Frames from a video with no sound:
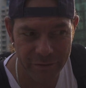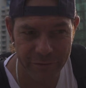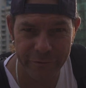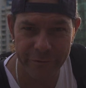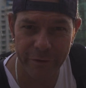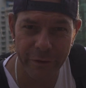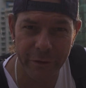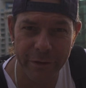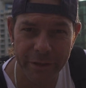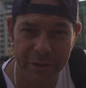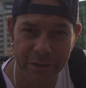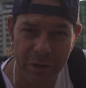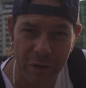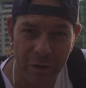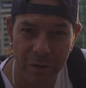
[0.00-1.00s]
to
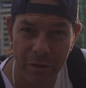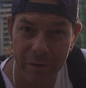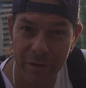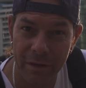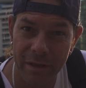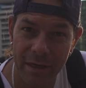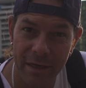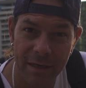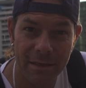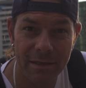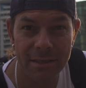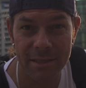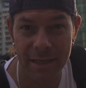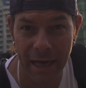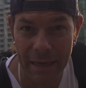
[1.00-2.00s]
focus on the
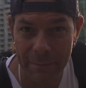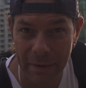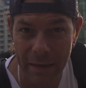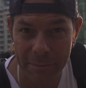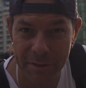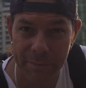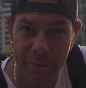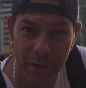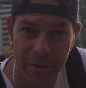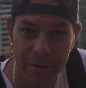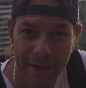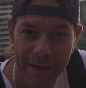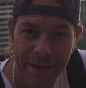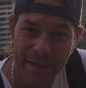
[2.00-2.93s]
time-lapse mode